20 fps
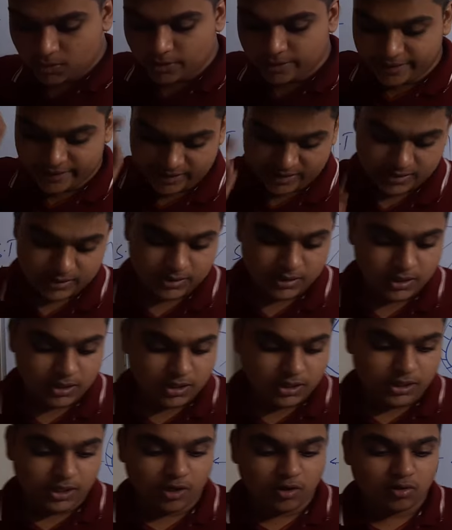Yes.
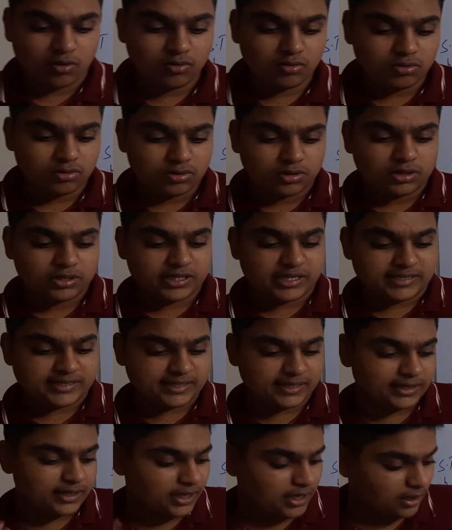Now, this
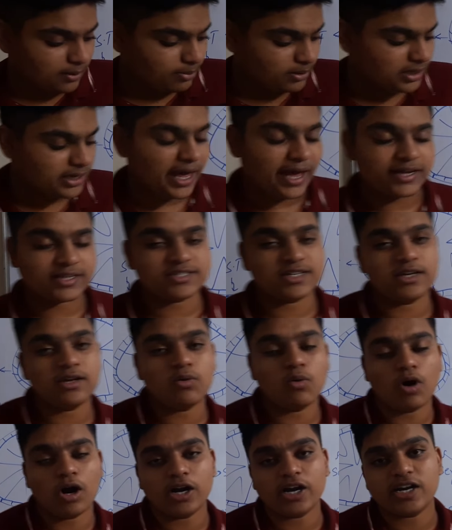inhibin actually
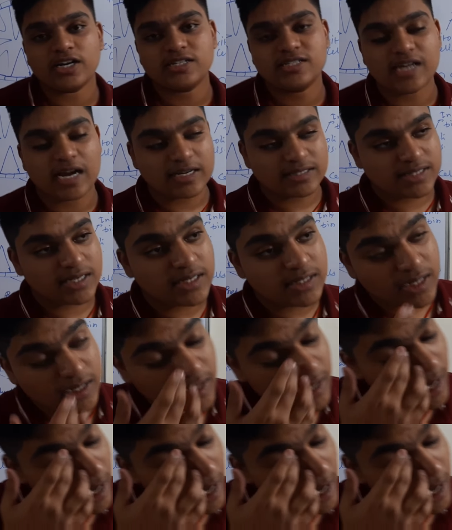what it does is it